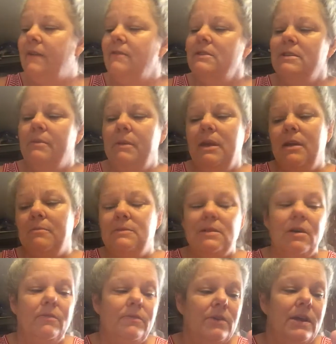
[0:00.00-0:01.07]
every time he comes
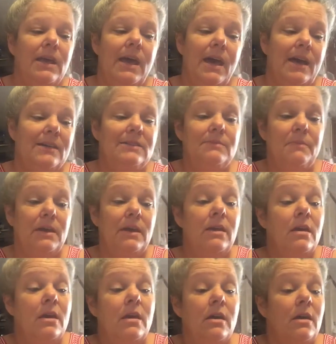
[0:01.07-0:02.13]
over, he asks me,
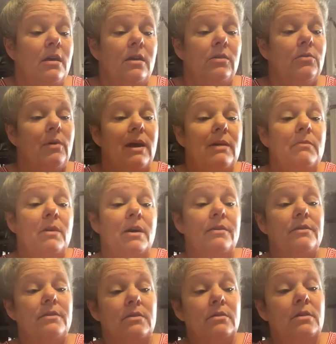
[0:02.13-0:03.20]

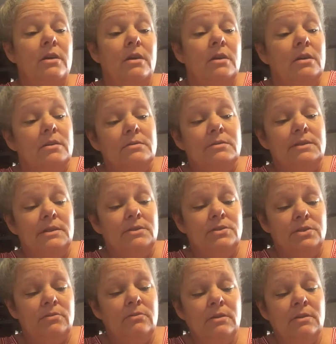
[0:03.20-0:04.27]
Grandmother, did
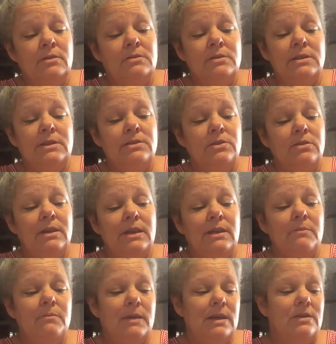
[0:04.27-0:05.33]
you did you
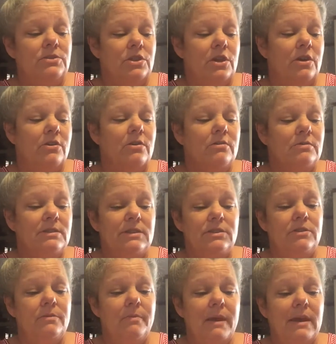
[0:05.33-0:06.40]
get me a journal?
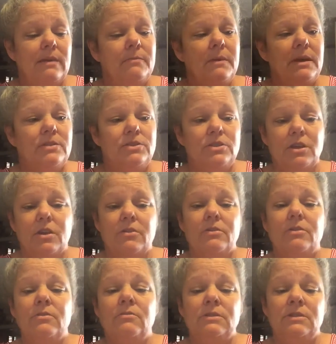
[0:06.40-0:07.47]
Did you make me a
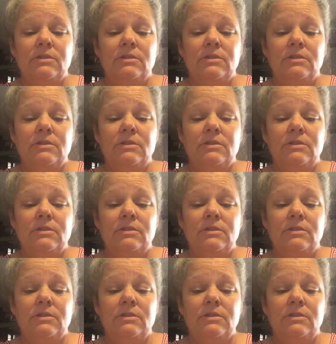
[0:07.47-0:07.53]
journal?